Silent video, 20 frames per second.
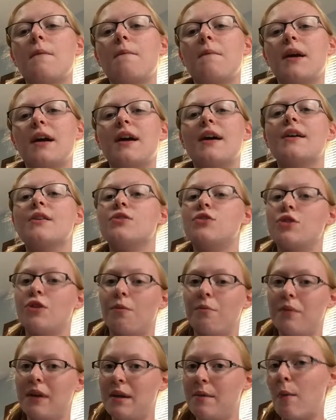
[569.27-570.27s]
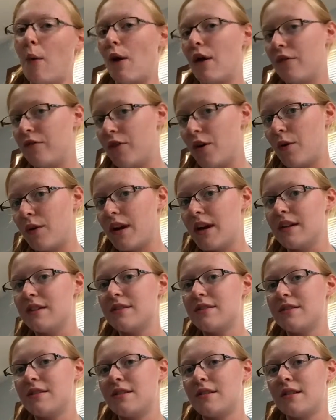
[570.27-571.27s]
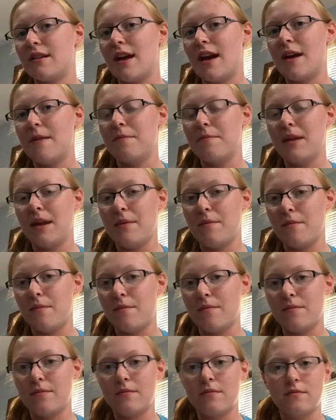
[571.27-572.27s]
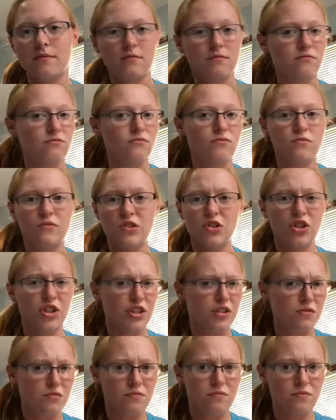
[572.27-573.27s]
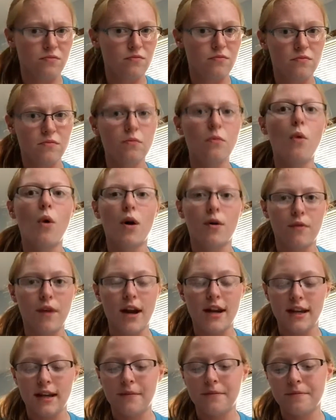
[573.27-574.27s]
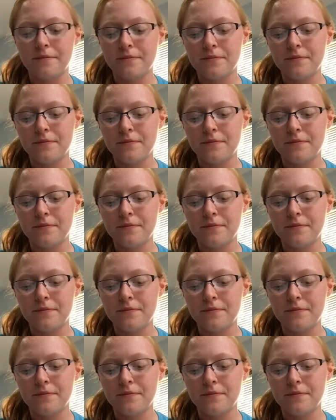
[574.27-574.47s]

because you'll be more focused and be just more ready.